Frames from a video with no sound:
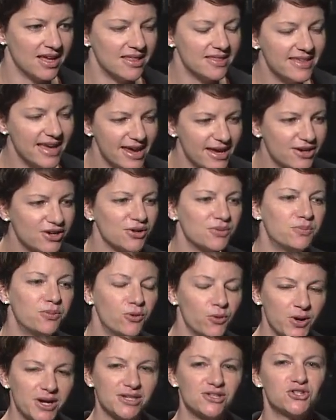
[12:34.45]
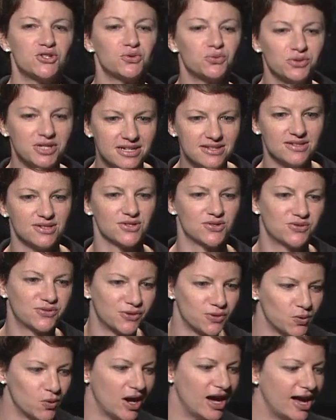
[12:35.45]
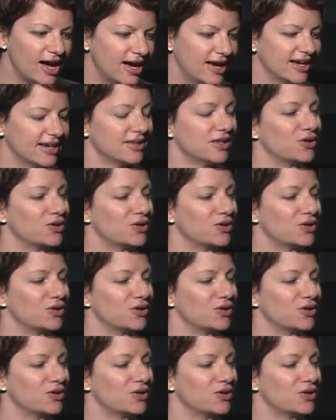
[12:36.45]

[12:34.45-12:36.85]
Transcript: They could point to reasons for why